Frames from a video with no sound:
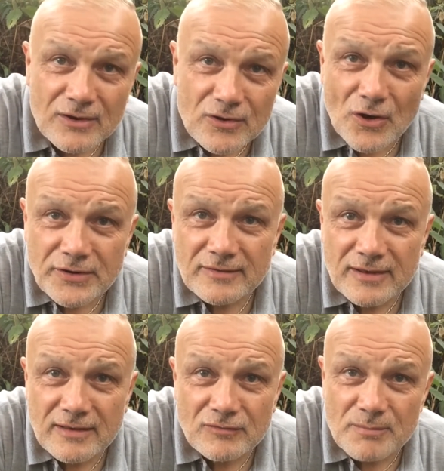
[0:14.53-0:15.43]
got it
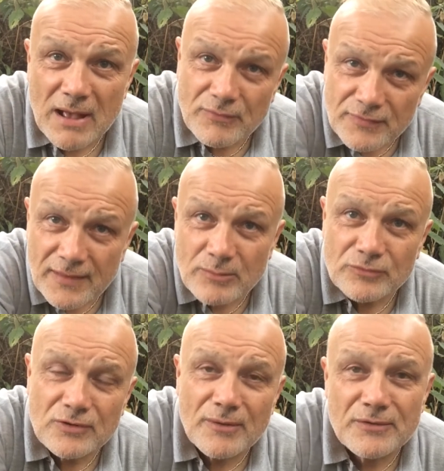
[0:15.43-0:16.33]
in its mouth, and then was
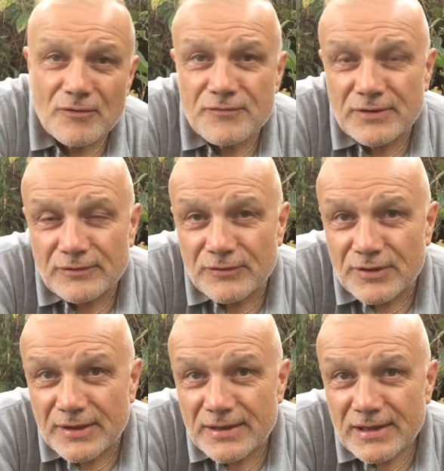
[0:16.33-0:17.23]
going off into
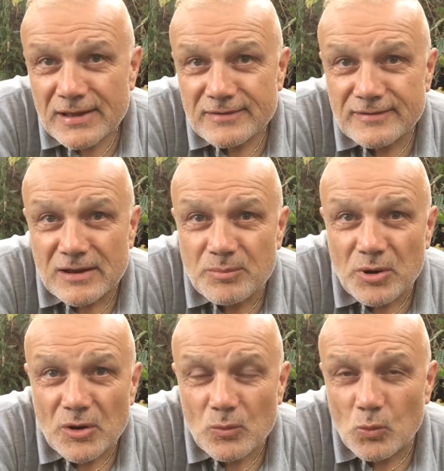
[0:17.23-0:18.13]
the
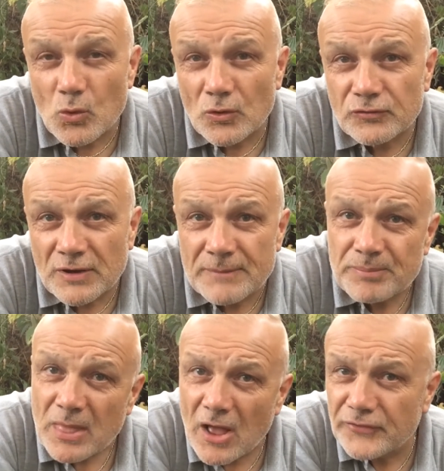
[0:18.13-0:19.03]
deeper water.
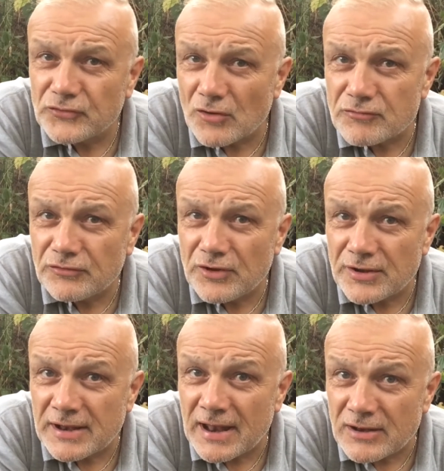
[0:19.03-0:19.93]
I'll start
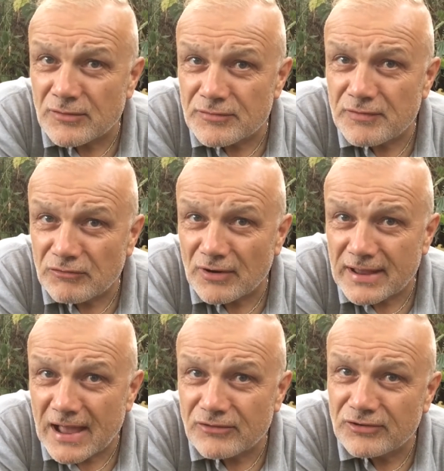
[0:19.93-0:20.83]
returning any other fish I
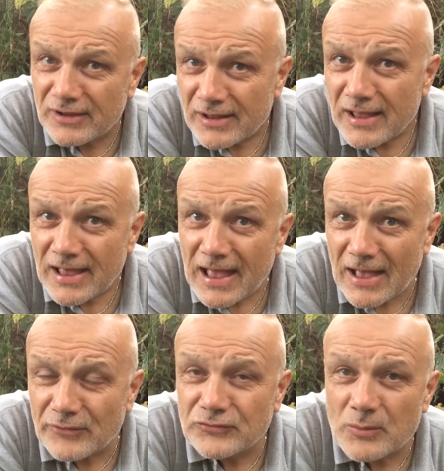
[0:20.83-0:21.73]
catch
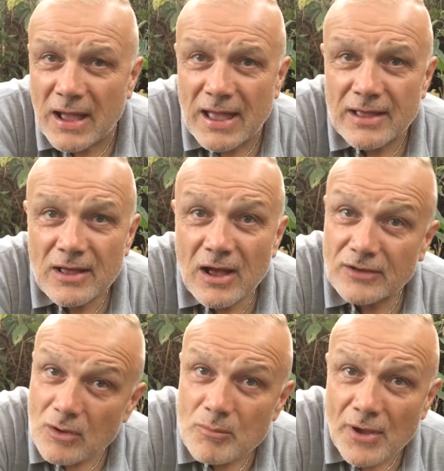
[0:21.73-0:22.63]
elsewhere. I
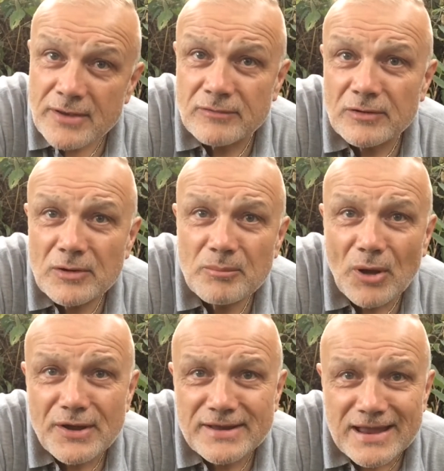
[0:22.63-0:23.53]
don't mind
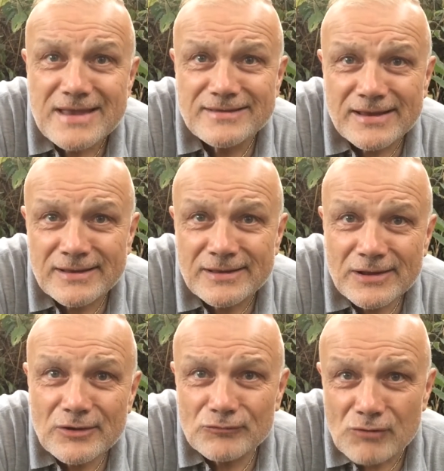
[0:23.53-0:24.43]
pike eating
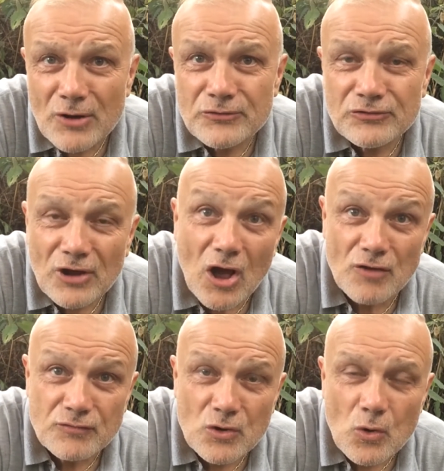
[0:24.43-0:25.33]
roach,
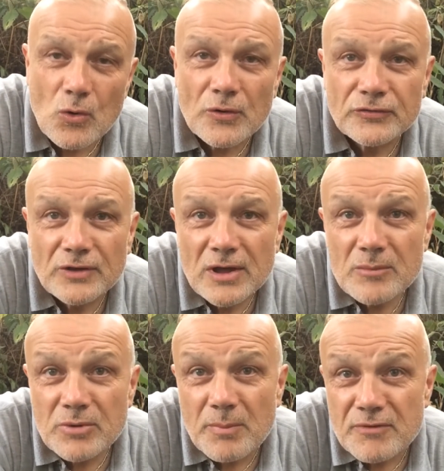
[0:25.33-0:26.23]
of course,
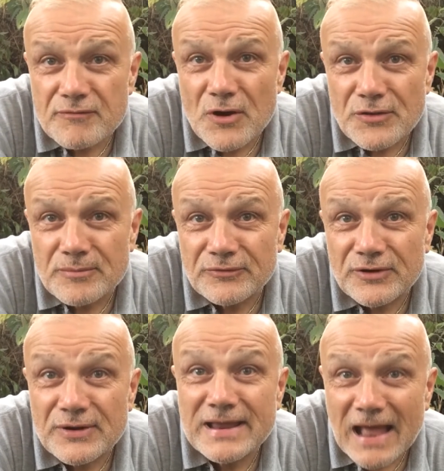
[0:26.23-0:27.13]
but I prefer them
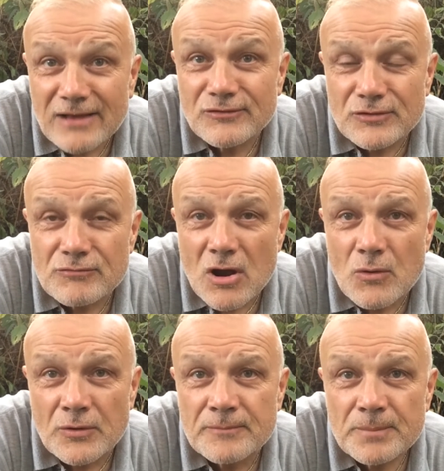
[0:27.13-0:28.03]
to catch the
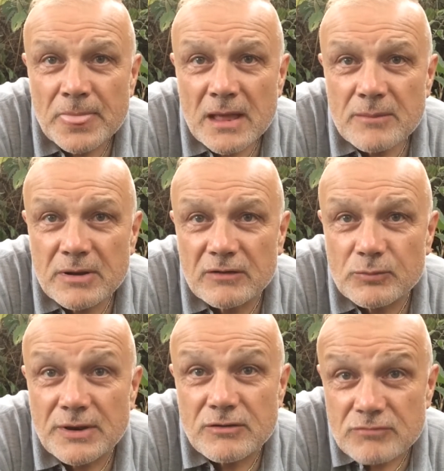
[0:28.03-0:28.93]
rowan, because
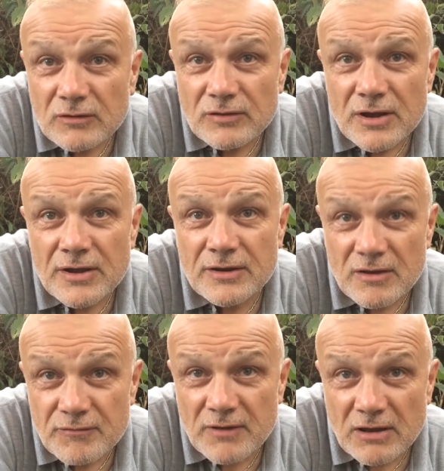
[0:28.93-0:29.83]
when you return
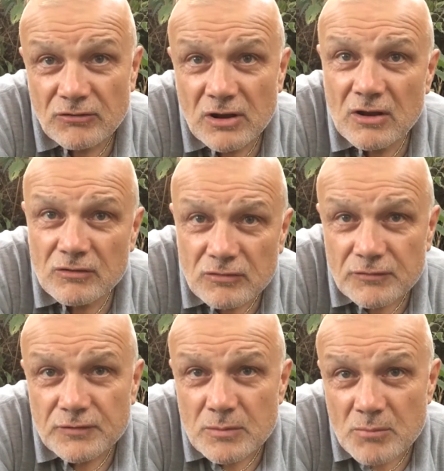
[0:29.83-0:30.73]
a fish, just
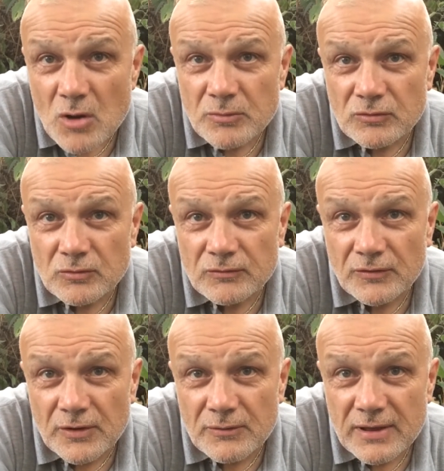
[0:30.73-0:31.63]
for a moment or
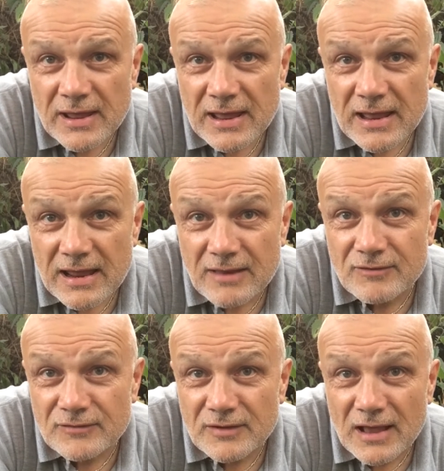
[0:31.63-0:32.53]
two,
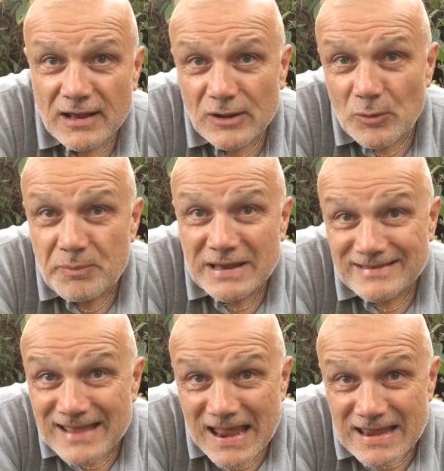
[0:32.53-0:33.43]
it's a little bit
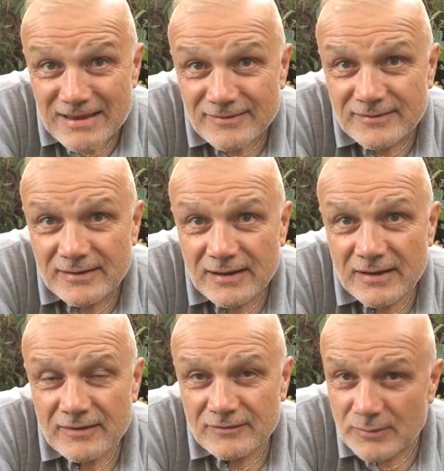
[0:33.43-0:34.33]
dazed.
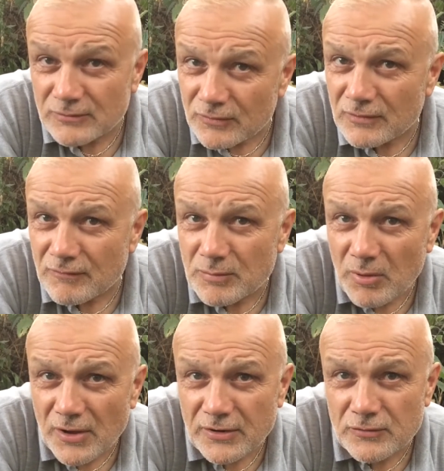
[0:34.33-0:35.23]
So it does give the
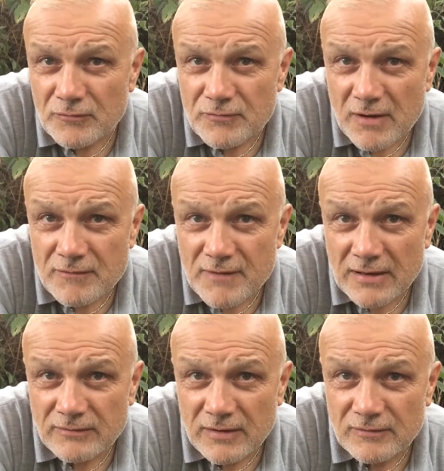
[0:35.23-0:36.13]
pike an unfair
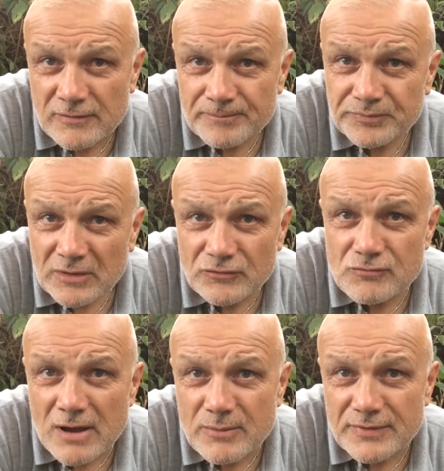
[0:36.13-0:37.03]
advantage. It's
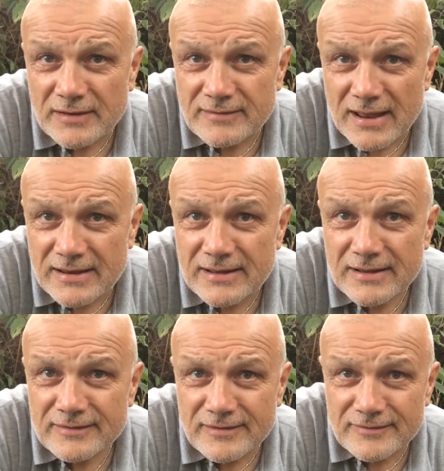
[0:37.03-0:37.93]
great when they take
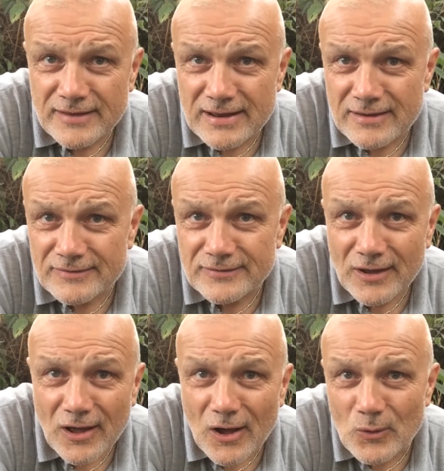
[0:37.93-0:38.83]
diseased,
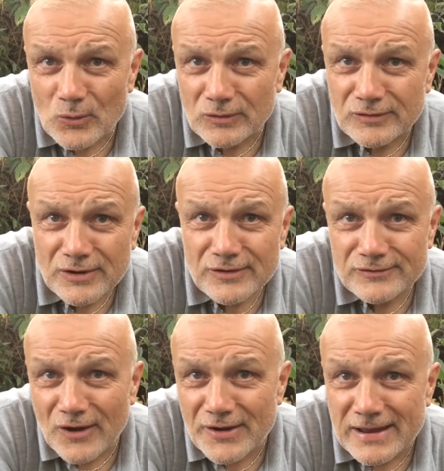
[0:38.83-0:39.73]
old,
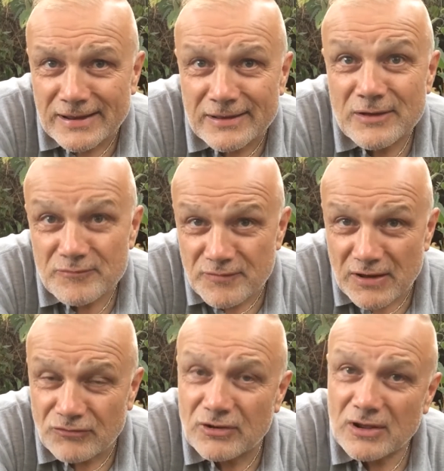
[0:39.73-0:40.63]
dying
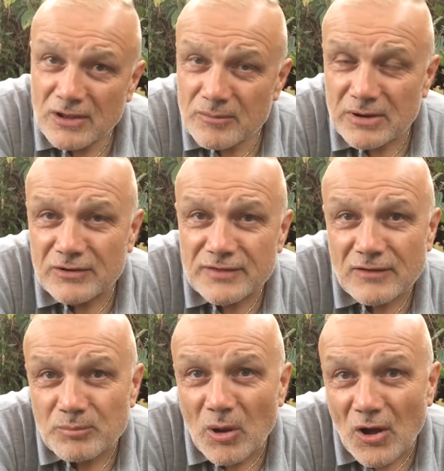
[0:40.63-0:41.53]
fish, because
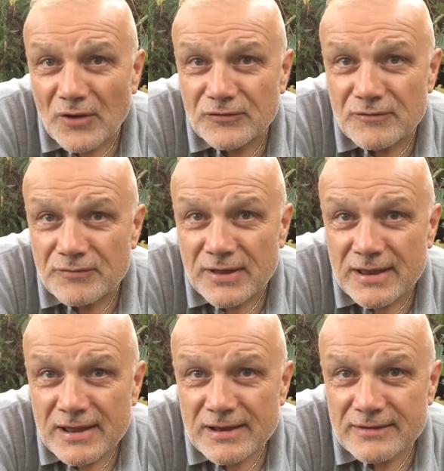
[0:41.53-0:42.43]
that's part of the
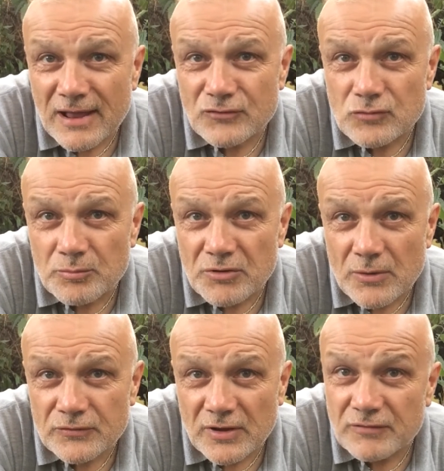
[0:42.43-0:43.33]
natural
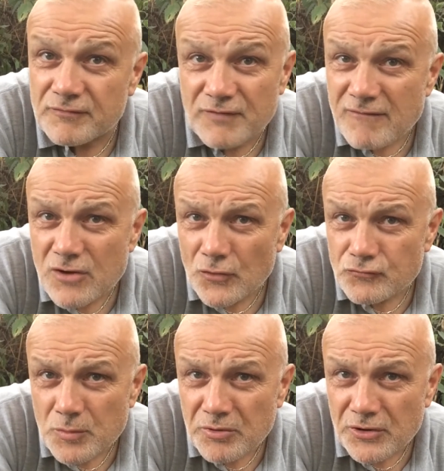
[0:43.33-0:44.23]
process. Very
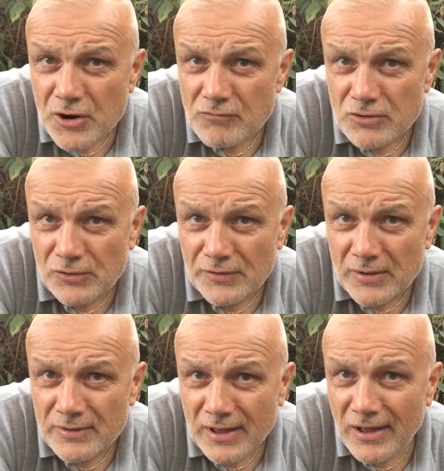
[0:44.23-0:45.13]
entrepreneurial
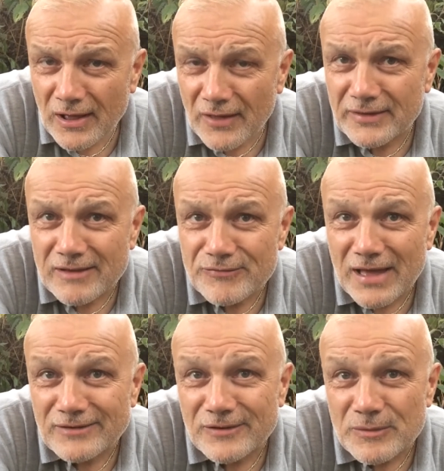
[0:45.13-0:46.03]
though, I'll give
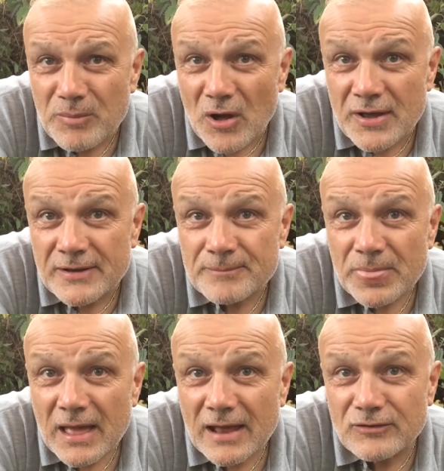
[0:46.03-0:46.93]
that to the pike.
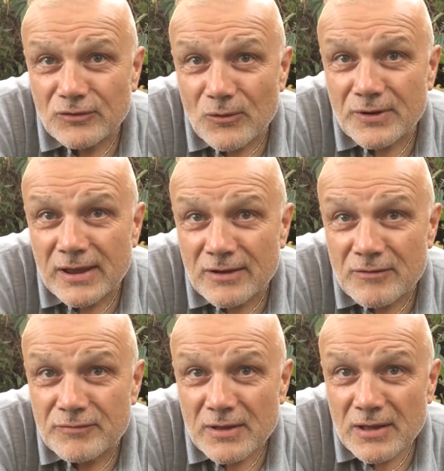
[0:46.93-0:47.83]
And talking
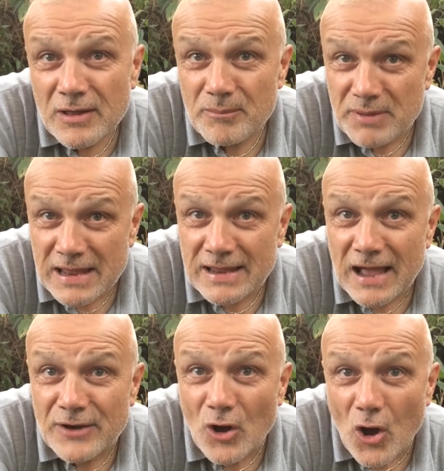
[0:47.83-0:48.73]
of being
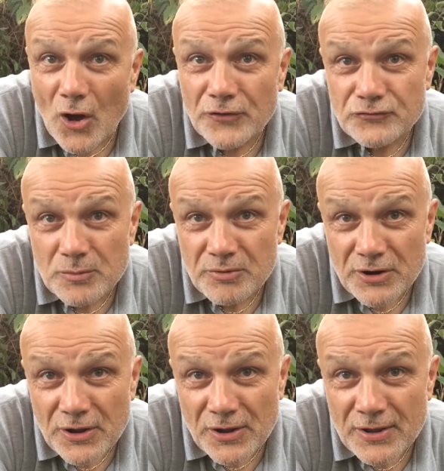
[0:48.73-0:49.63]
an
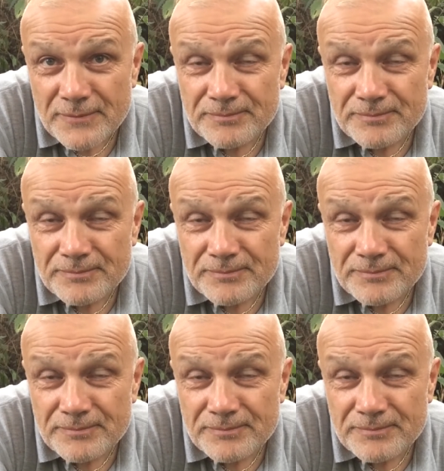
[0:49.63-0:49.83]
entrepreneur,